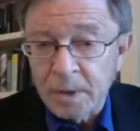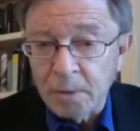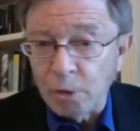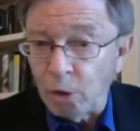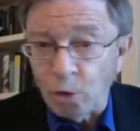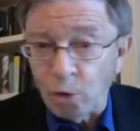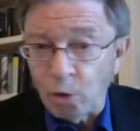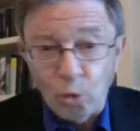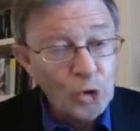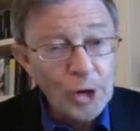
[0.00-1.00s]

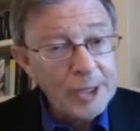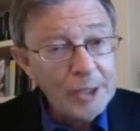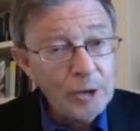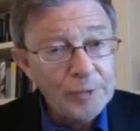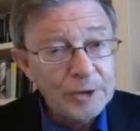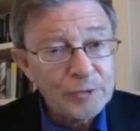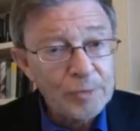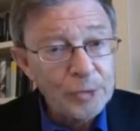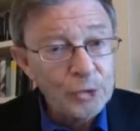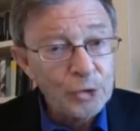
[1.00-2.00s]
though you're not going to hear this
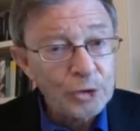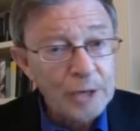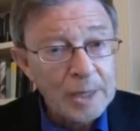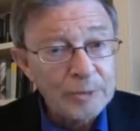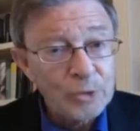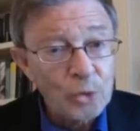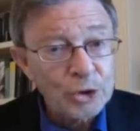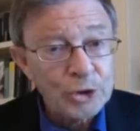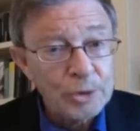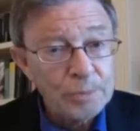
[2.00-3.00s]
from the New York Times, the
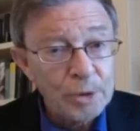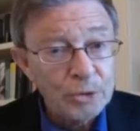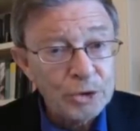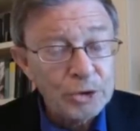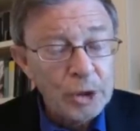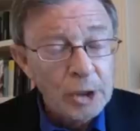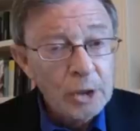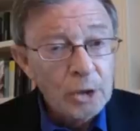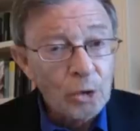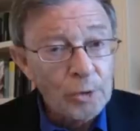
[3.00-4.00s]
Washington Post,
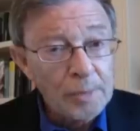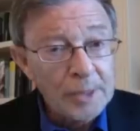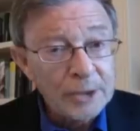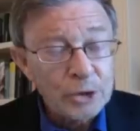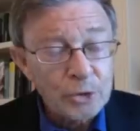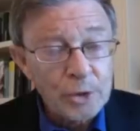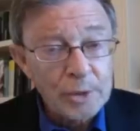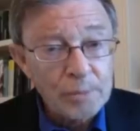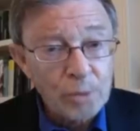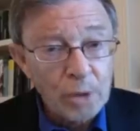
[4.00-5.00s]
or the
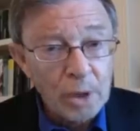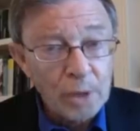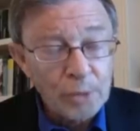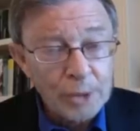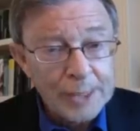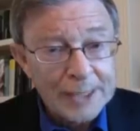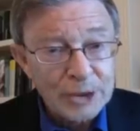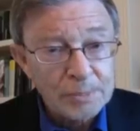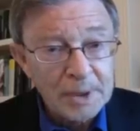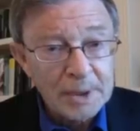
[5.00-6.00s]
mainstream
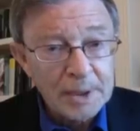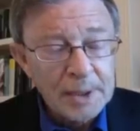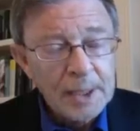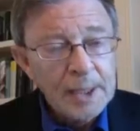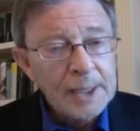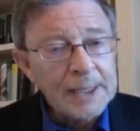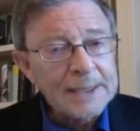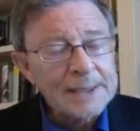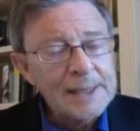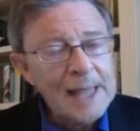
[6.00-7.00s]
broadcast media,
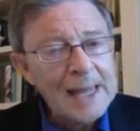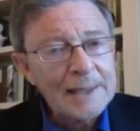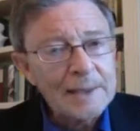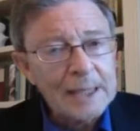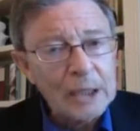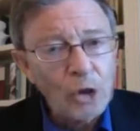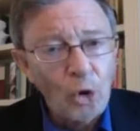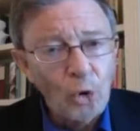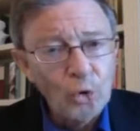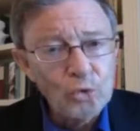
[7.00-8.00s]
is that the
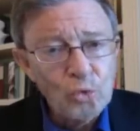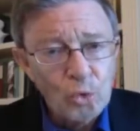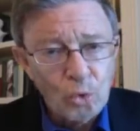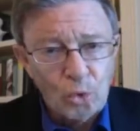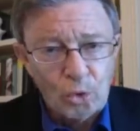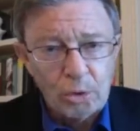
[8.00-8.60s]
Cold War,